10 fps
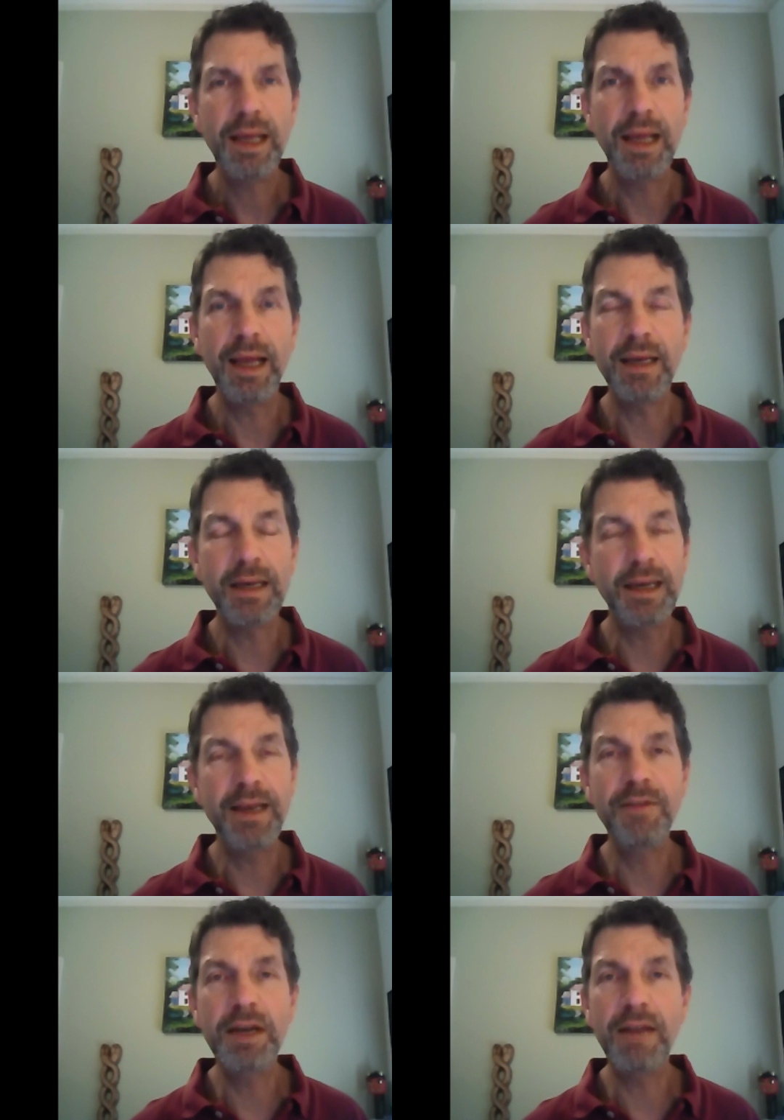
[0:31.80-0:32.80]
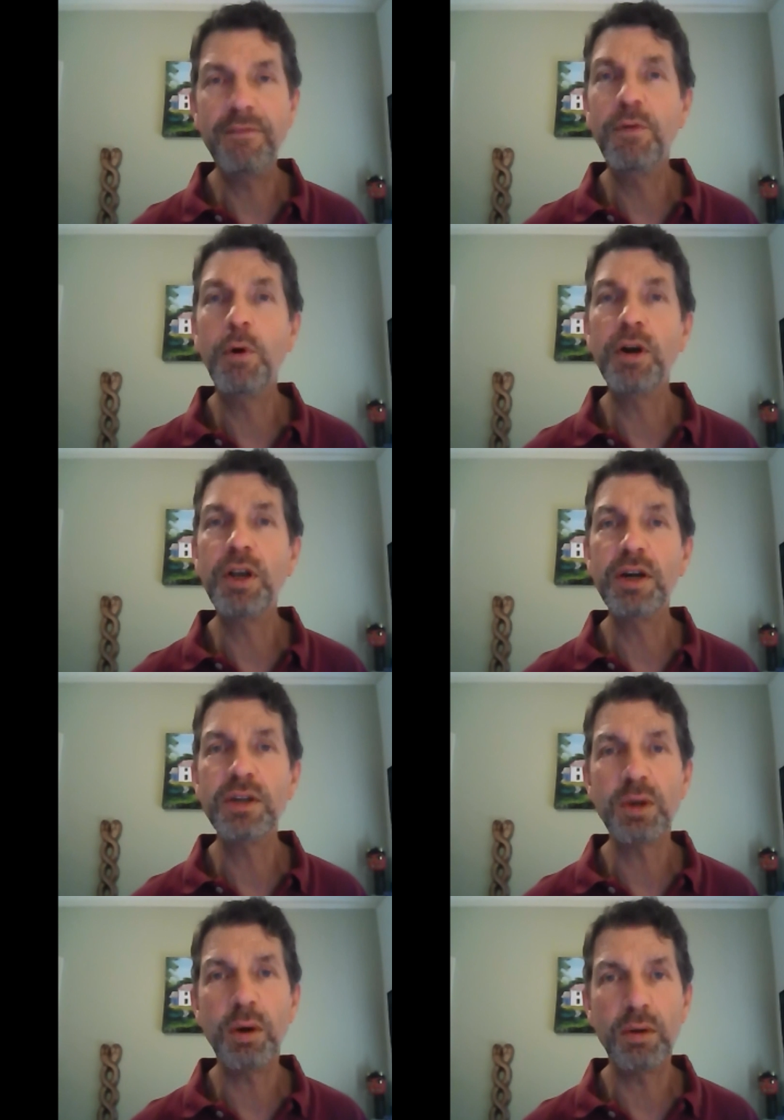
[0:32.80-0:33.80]
And even at four
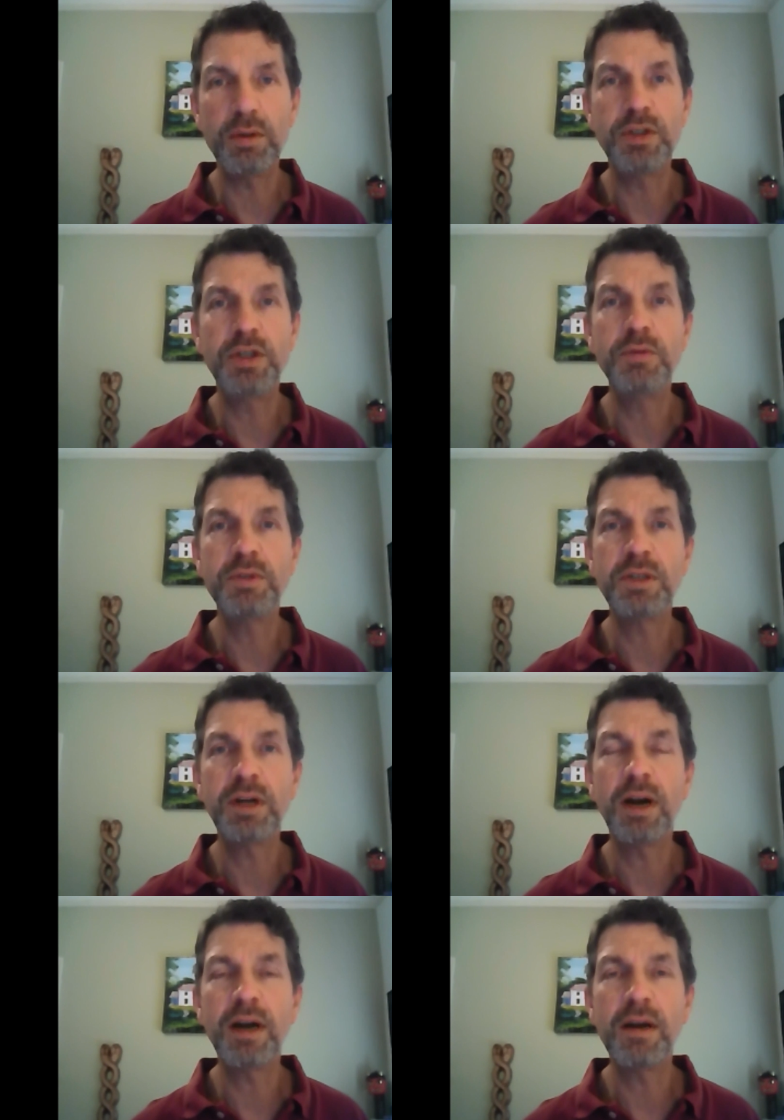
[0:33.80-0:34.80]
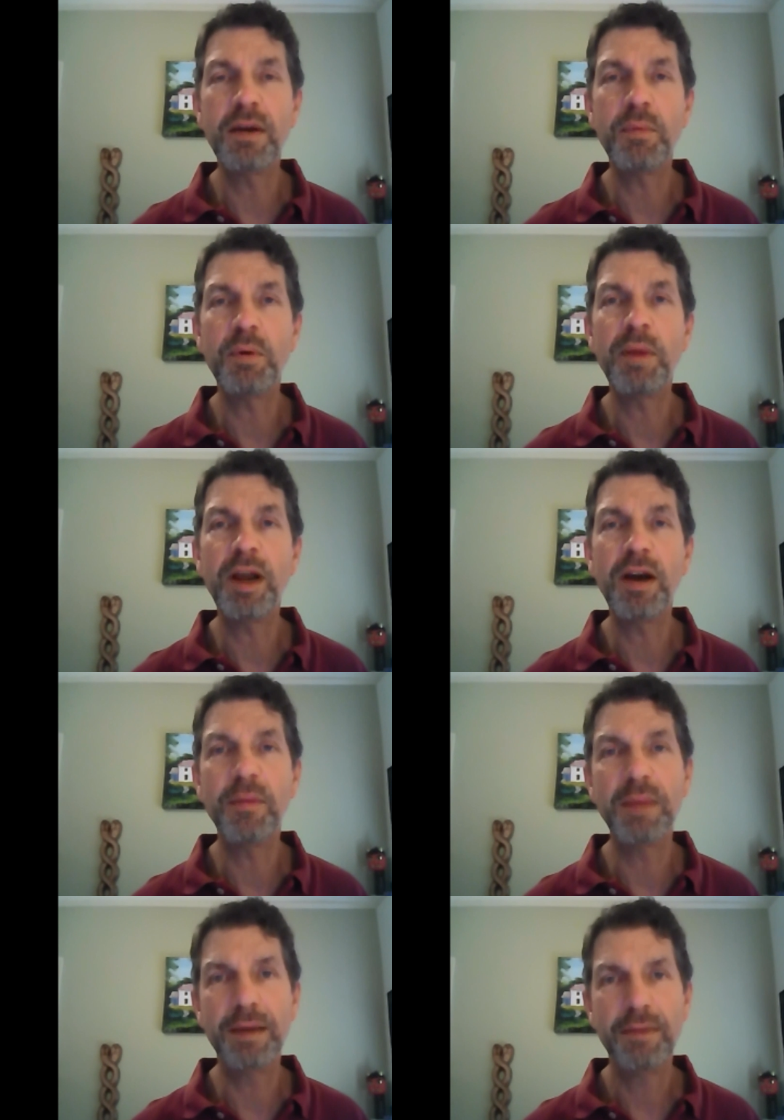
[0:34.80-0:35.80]
years old, she was starting to prepare
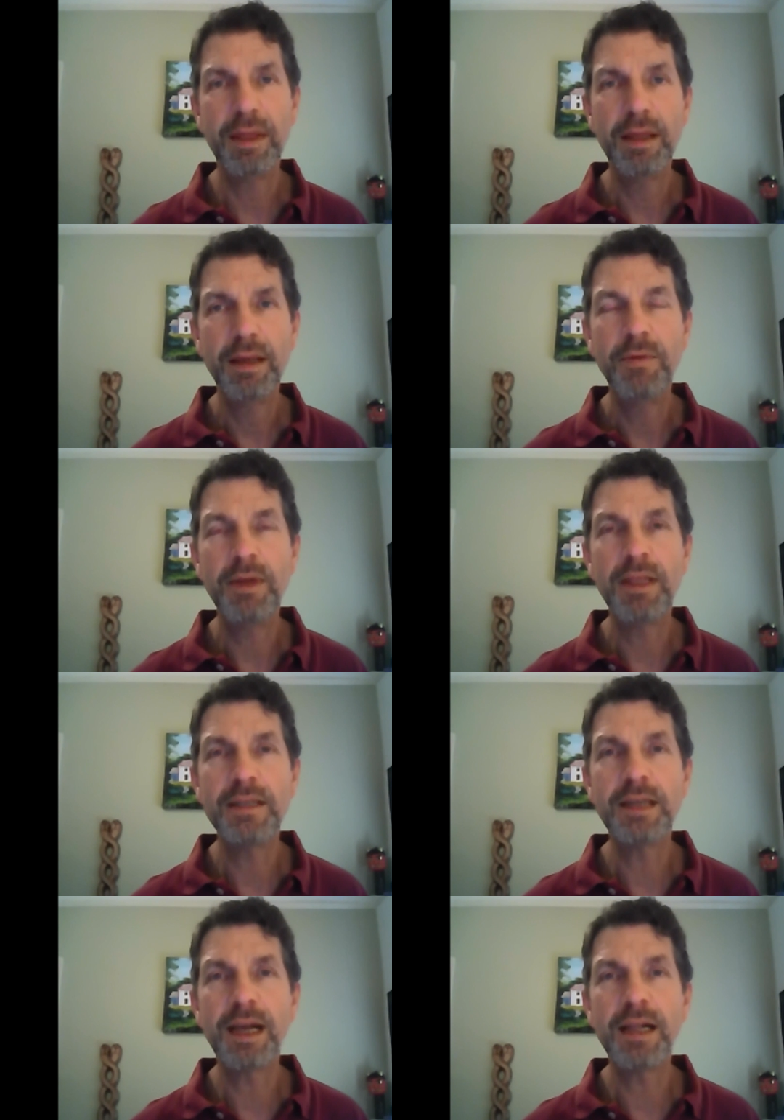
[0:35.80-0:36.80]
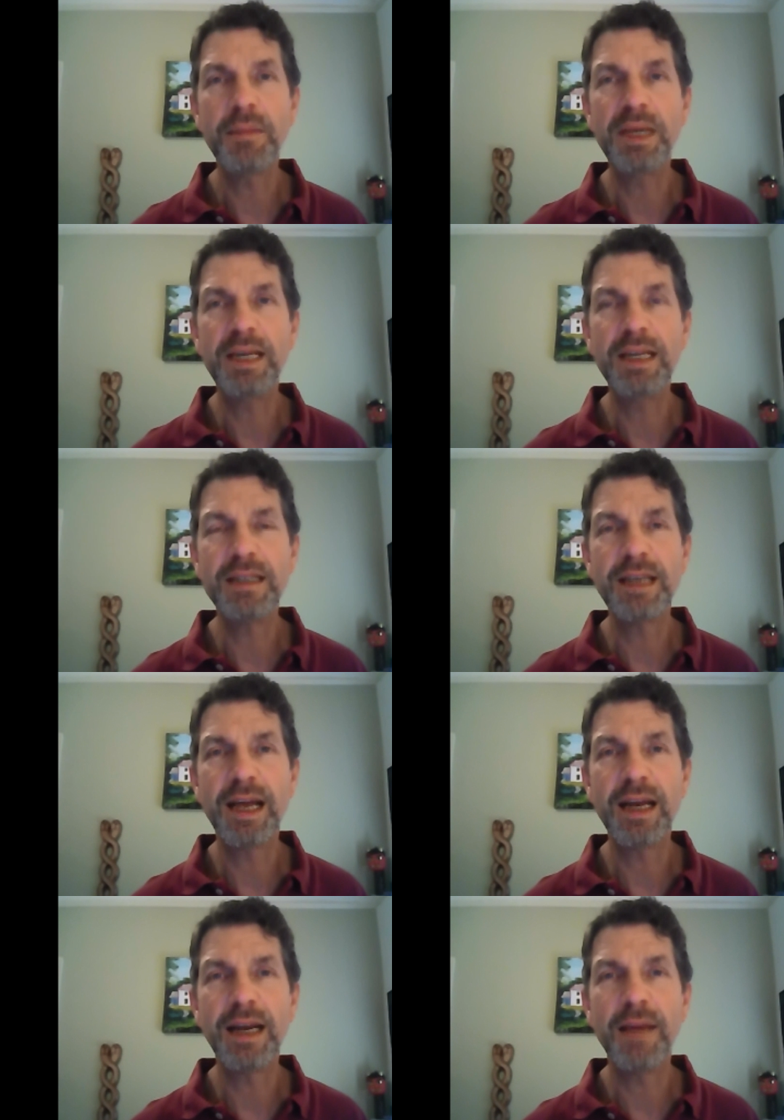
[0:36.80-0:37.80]
me with encyclopedia
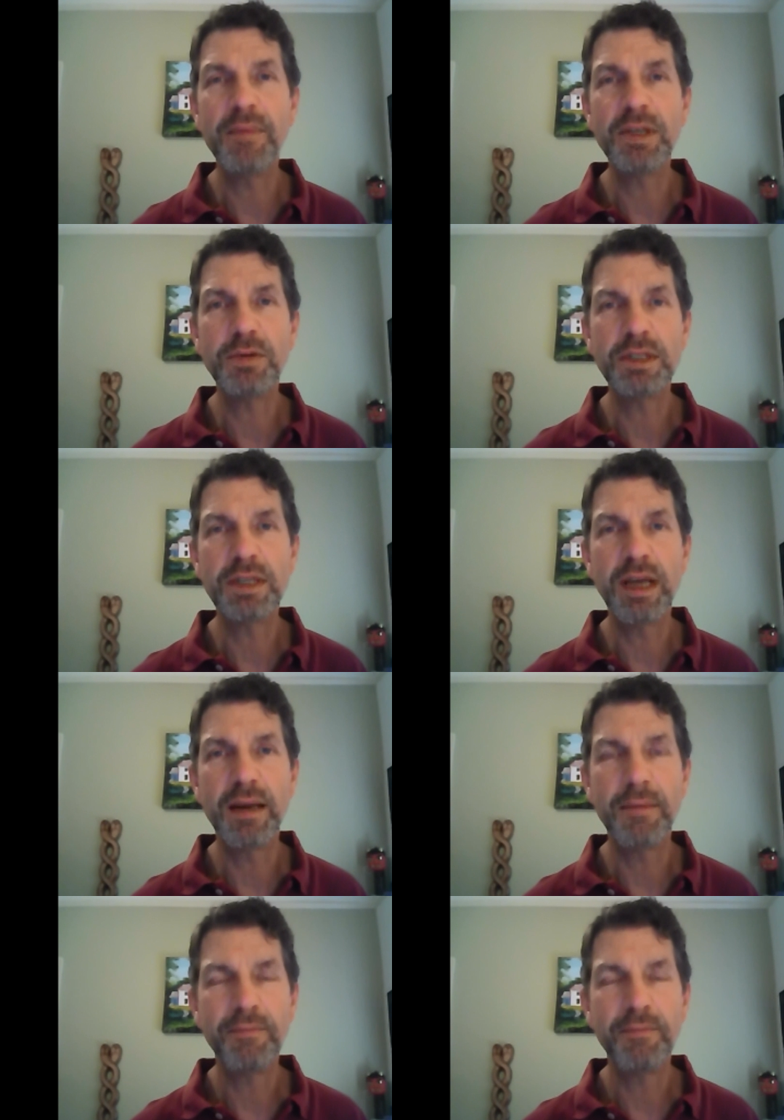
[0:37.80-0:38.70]
set and chemistry set.